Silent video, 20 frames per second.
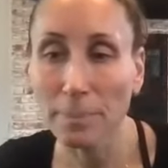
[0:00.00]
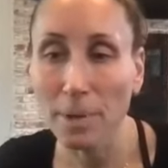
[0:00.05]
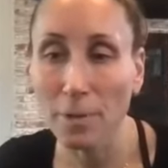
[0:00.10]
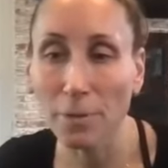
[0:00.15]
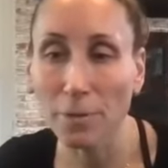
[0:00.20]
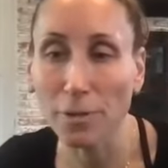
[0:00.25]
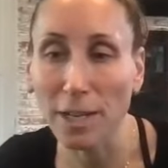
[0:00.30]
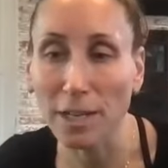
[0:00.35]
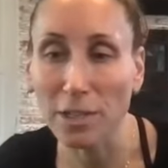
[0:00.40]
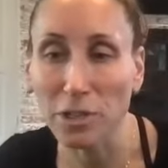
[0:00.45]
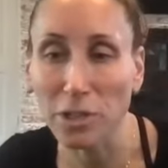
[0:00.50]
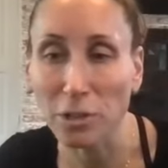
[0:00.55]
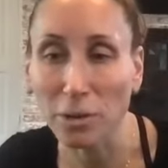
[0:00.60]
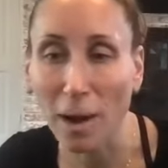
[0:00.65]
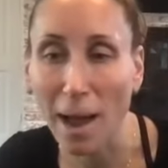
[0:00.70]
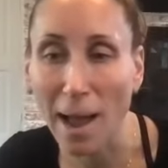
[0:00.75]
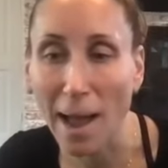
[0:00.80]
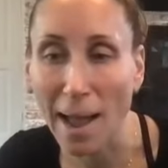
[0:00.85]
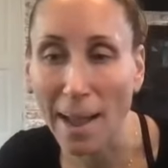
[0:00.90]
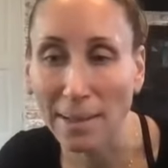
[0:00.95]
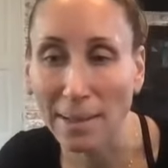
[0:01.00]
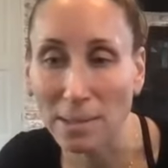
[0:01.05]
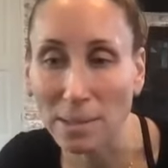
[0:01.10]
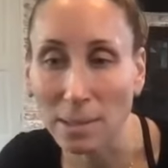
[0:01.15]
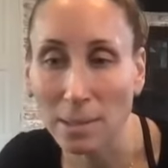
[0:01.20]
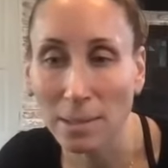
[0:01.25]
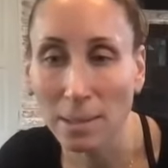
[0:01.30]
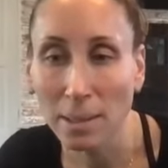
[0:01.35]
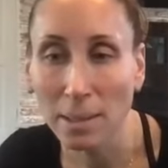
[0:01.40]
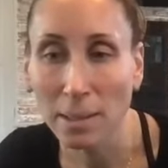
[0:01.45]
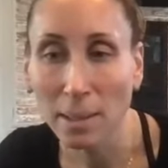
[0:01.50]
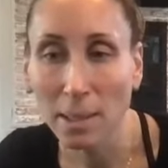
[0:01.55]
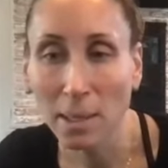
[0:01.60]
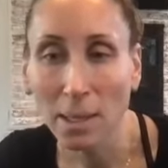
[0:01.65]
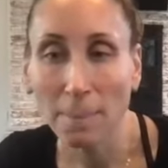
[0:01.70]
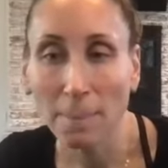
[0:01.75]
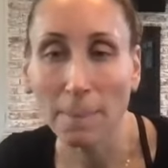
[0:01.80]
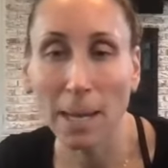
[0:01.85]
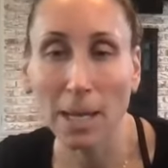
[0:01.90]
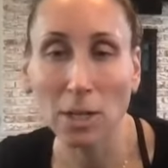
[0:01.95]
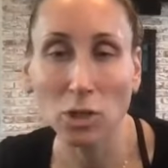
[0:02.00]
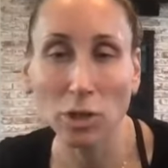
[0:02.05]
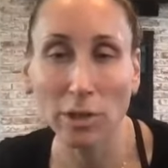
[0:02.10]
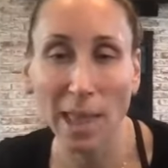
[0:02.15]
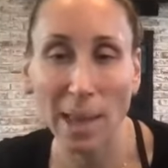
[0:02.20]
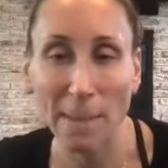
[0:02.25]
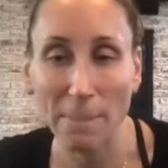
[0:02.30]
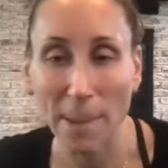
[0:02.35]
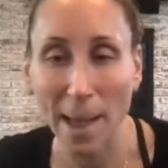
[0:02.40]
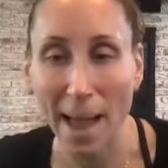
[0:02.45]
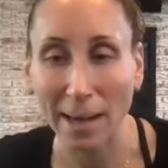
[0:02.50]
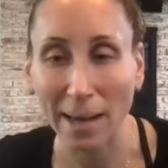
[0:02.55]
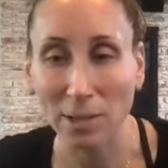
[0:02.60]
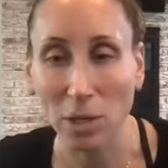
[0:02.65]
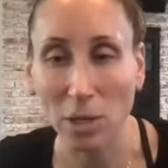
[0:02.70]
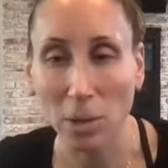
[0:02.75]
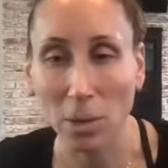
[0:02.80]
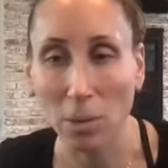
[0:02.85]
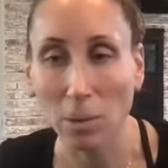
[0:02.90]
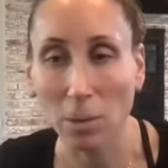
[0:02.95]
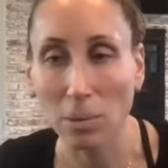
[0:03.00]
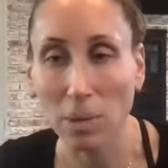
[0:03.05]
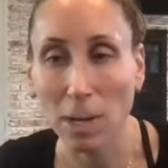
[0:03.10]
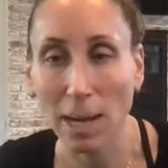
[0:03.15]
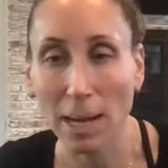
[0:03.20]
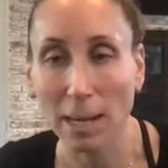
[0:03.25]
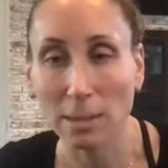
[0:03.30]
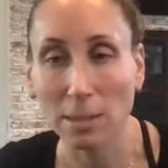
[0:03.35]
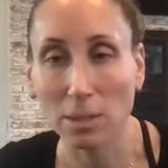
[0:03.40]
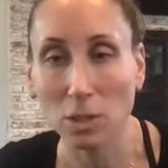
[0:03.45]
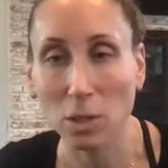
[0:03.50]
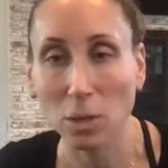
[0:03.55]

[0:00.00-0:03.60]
Fix your eyes. Make sure that back toe is